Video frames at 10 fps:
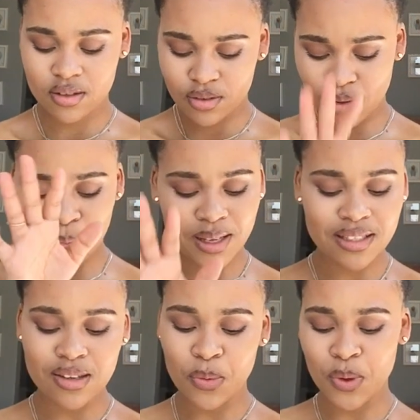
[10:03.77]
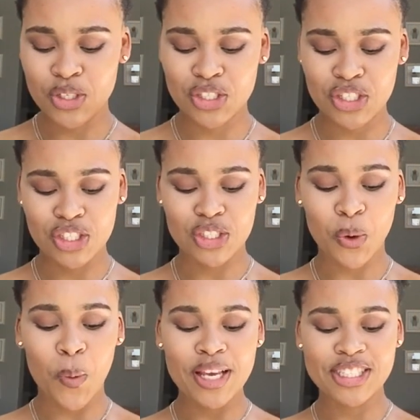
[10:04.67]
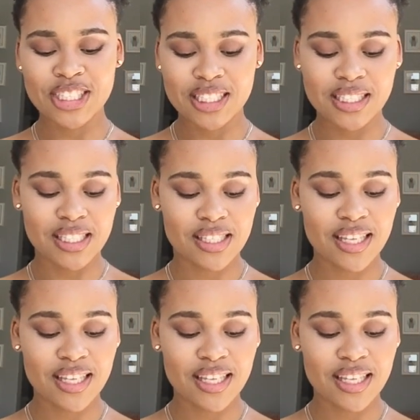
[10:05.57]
Stop asking questions. Questions.